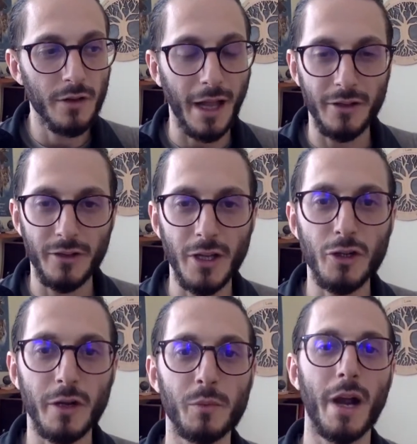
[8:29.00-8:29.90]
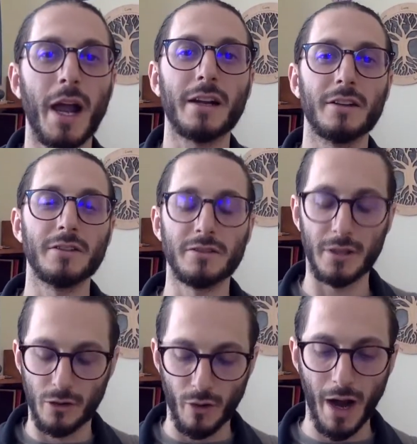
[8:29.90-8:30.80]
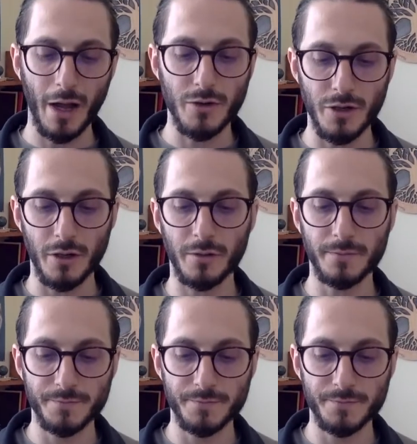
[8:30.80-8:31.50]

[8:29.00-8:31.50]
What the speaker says: that centering practice is to ground you